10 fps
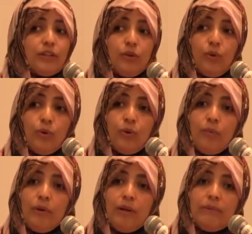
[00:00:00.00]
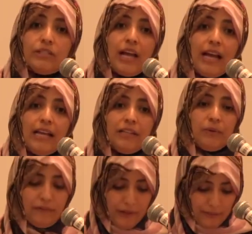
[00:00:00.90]
actually the
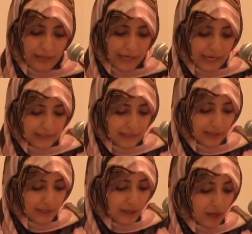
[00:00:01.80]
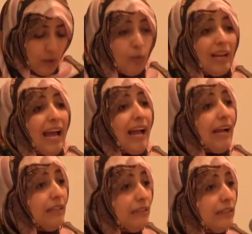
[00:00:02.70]
queen of her family
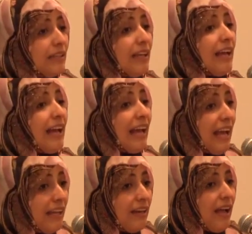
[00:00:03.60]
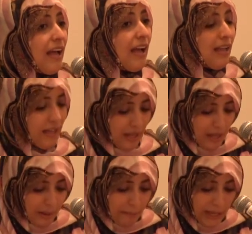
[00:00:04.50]
as well as the
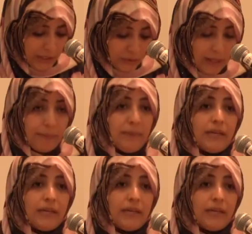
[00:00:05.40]
fortified